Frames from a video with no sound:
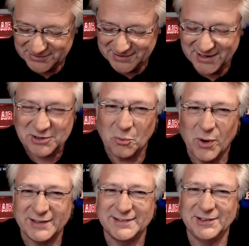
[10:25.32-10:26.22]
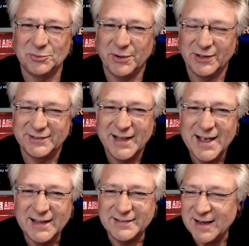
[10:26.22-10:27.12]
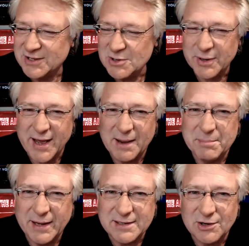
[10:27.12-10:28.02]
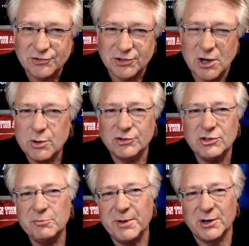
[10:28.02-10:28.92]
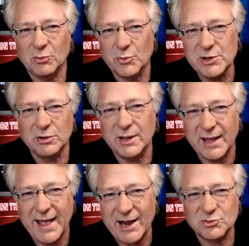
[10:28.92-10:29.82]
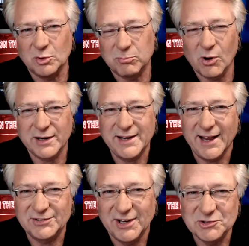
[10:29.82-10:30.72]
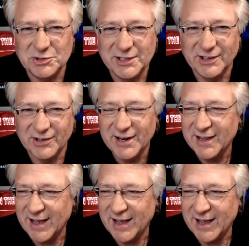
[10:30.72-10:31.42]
Doug Watson is with us. Doug, you and I met years ago because you've been a real, actual broadcast engineer.